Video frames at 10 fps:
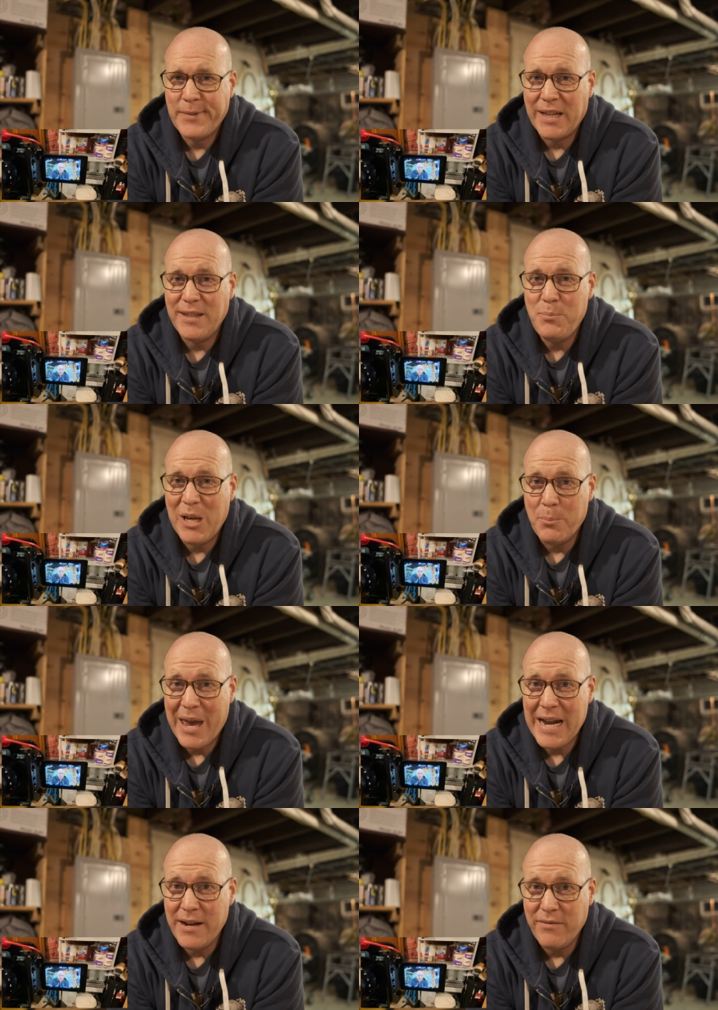at least be
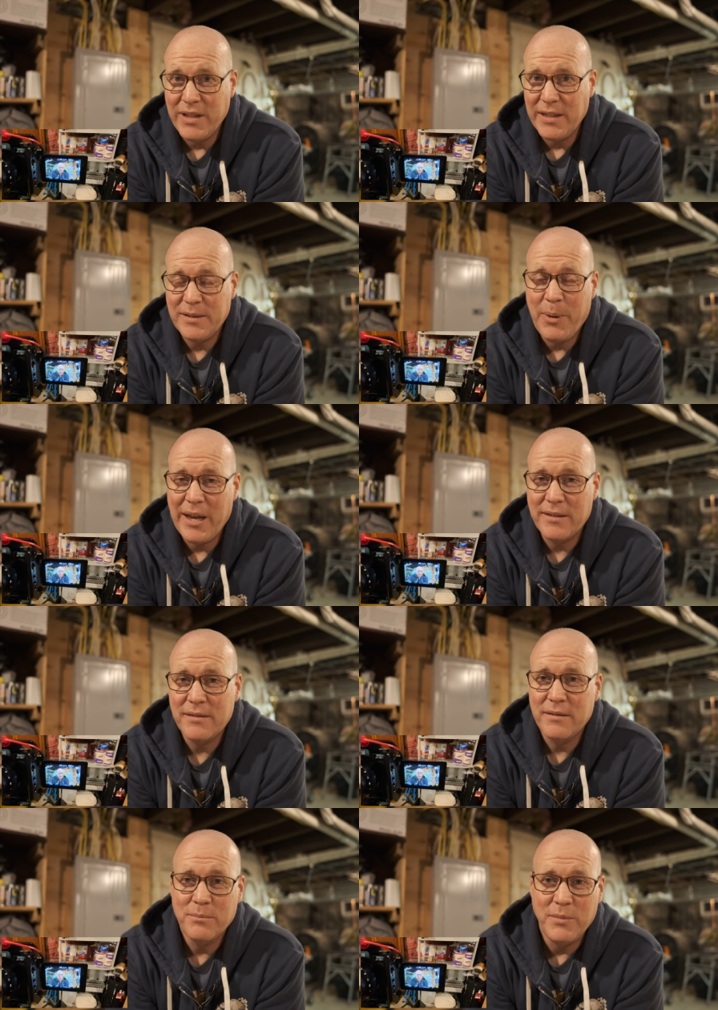competitive in this
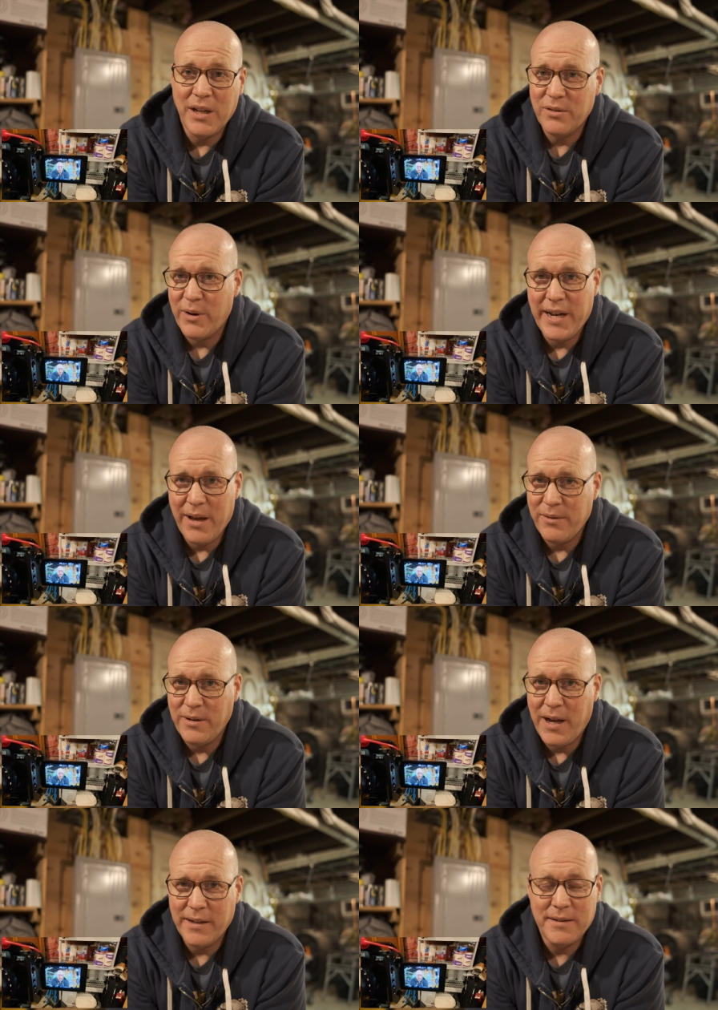space because right now they're
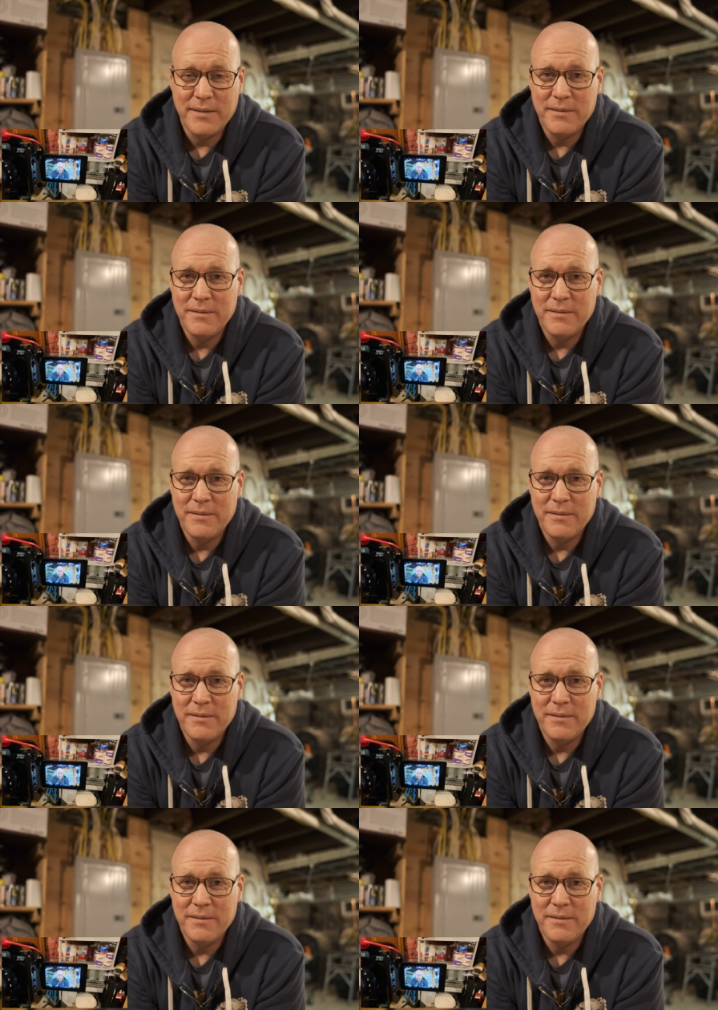not.